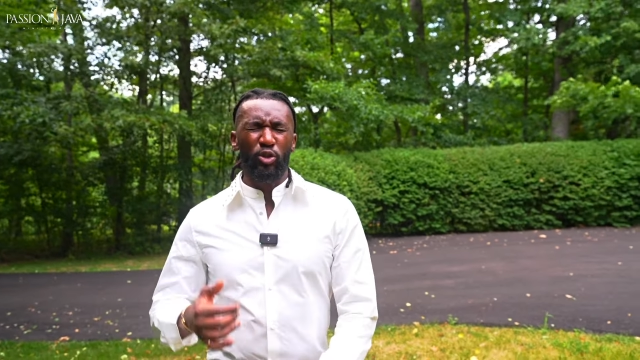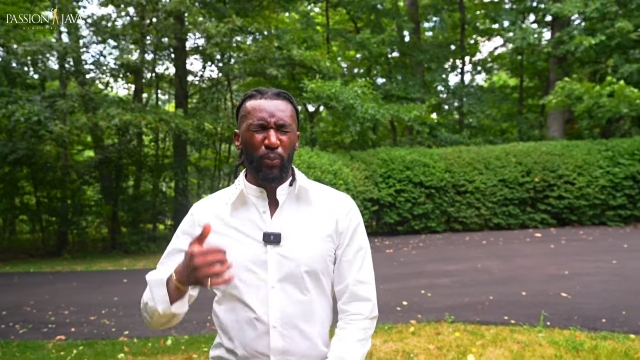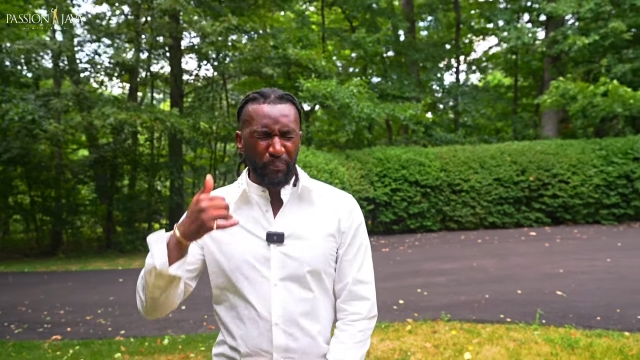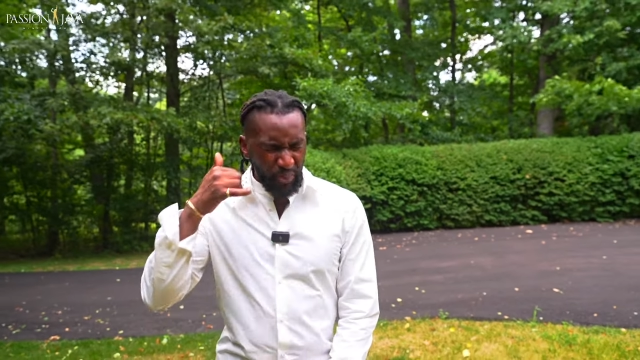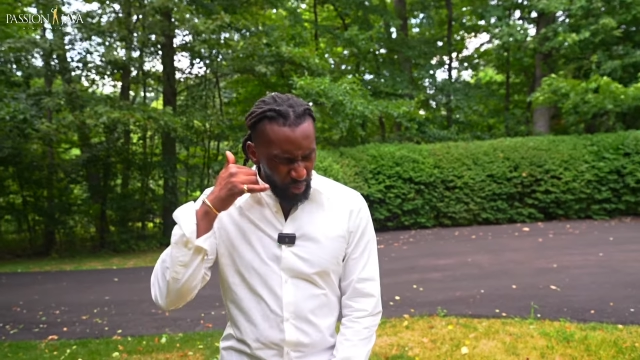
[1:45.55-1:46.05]

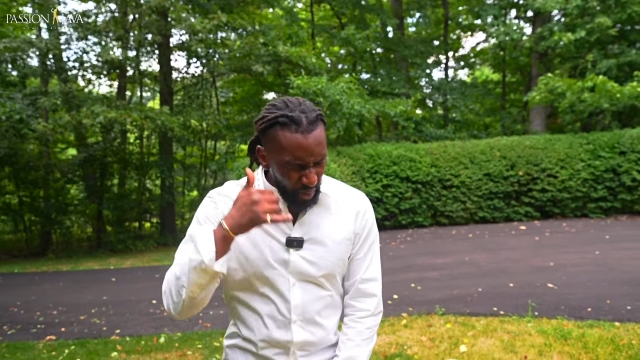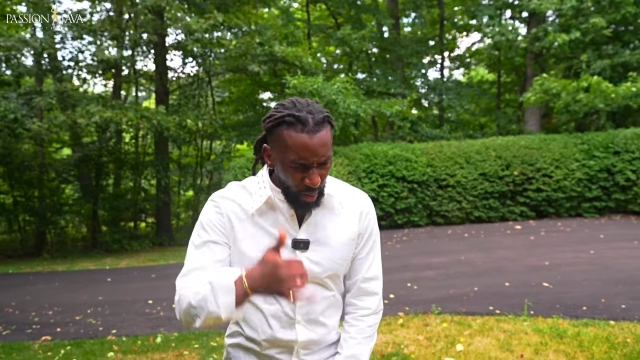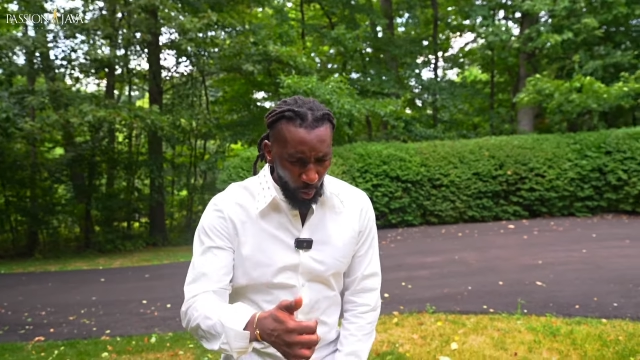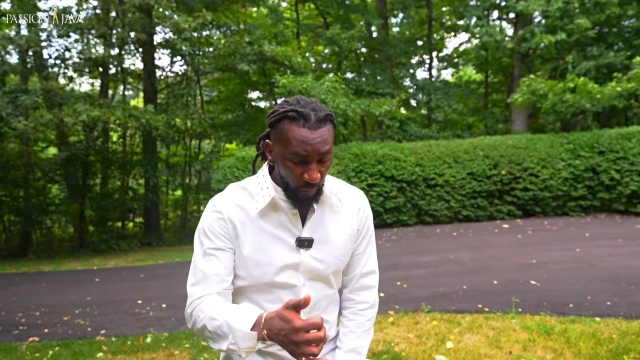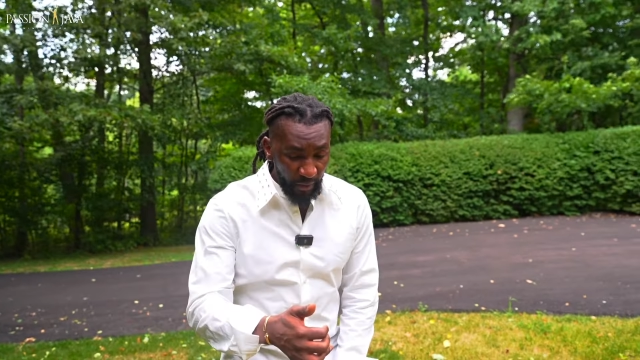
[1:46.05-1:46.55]
to
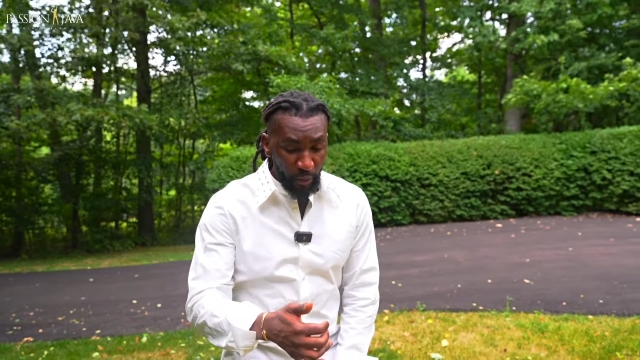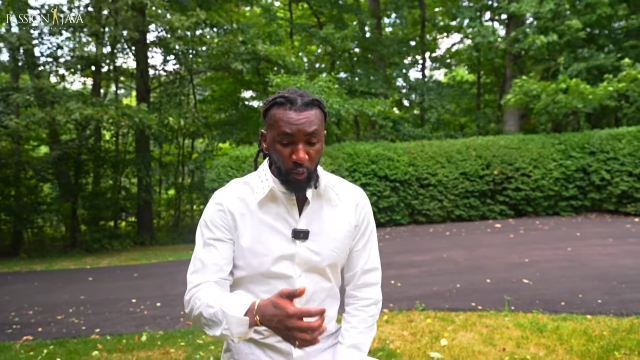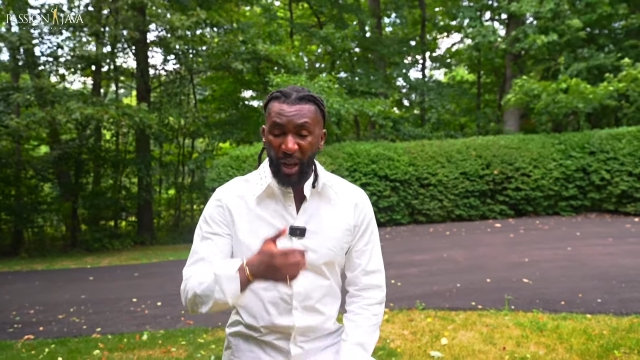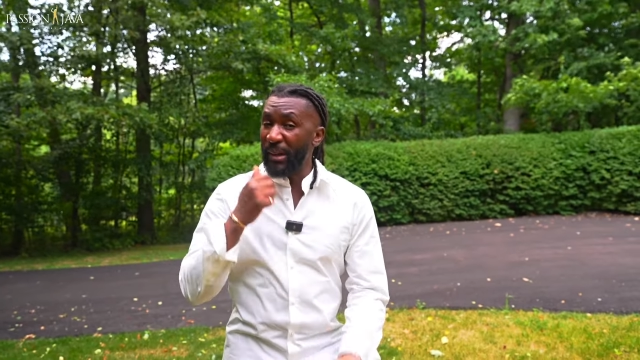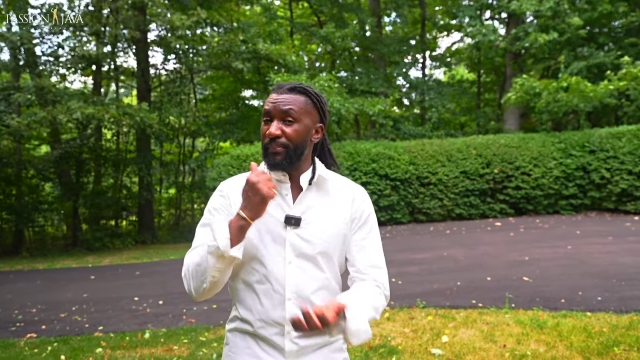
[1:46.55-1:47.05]
pray over
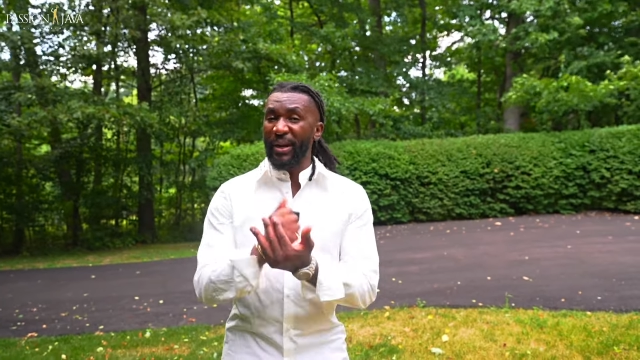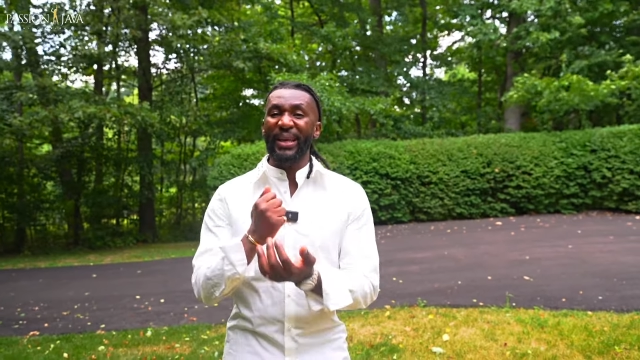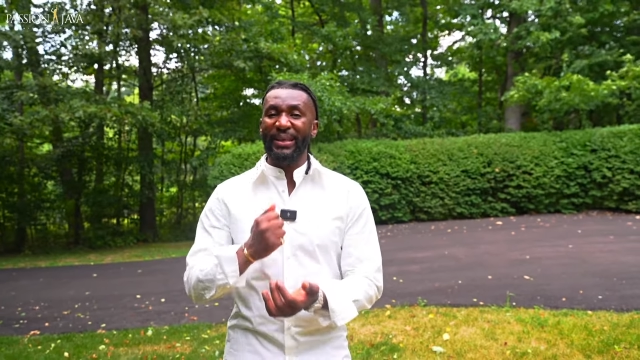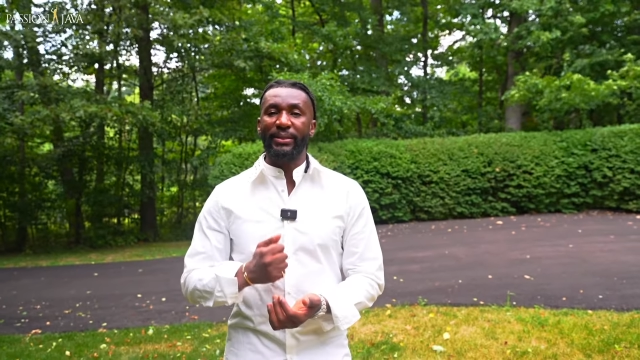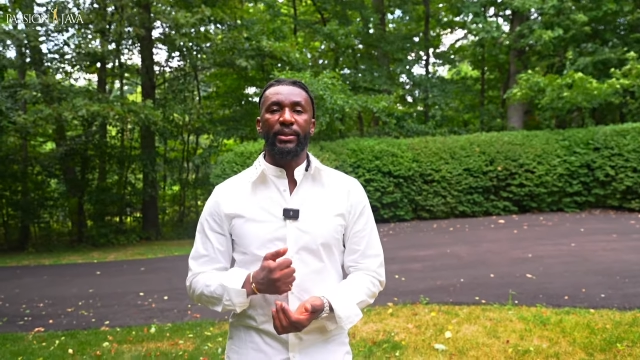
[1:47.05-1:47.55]
you and
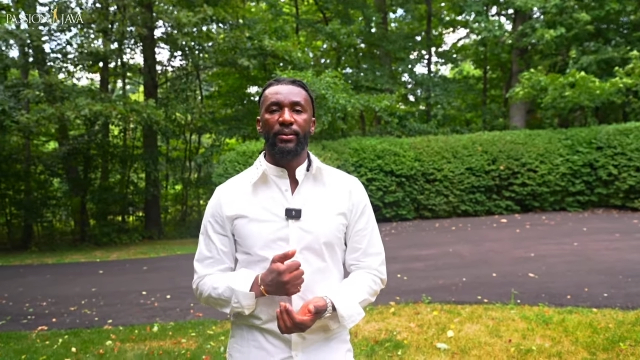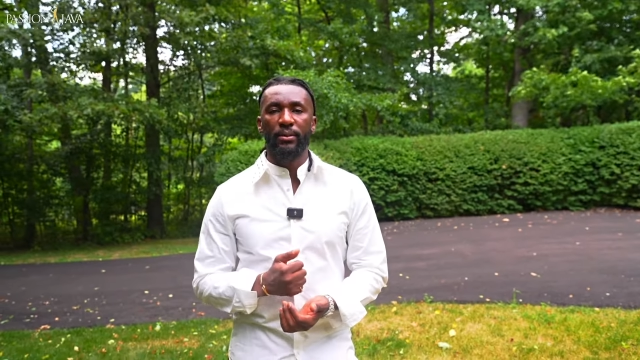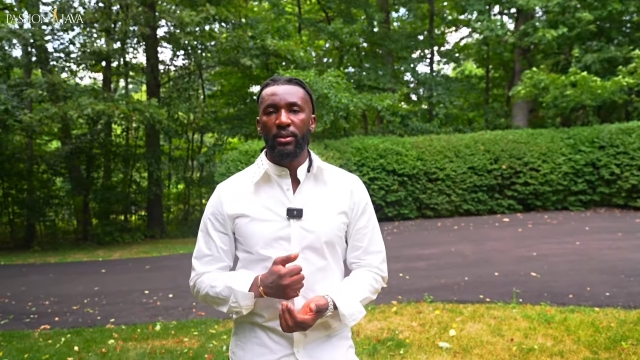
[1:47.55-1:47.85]
break it.